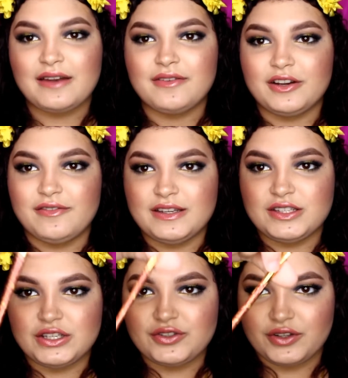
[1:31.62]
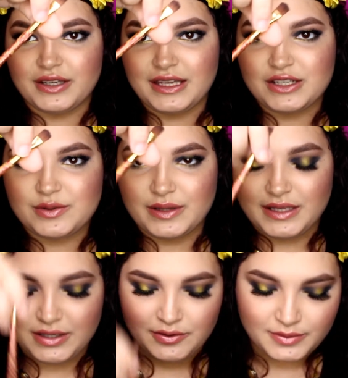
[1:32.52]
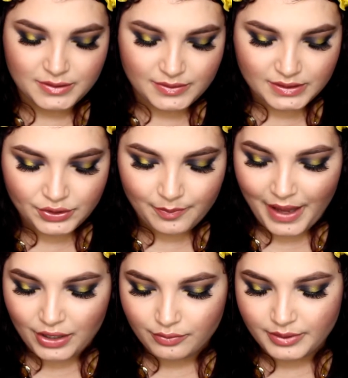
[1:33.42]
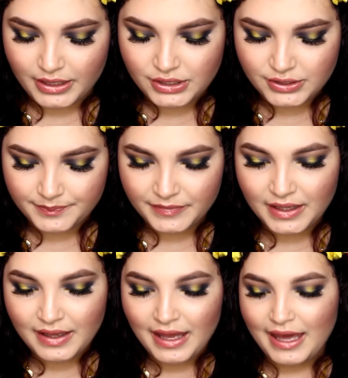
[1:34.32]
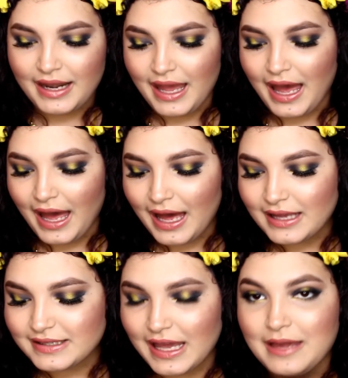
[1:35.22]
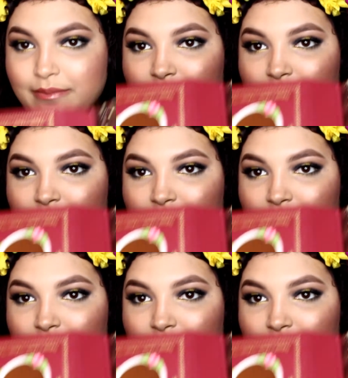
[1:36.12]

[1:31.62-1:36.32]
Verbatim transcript: Kind of very vintage looking. It's really cute. So it's a little paddle brush. And it has a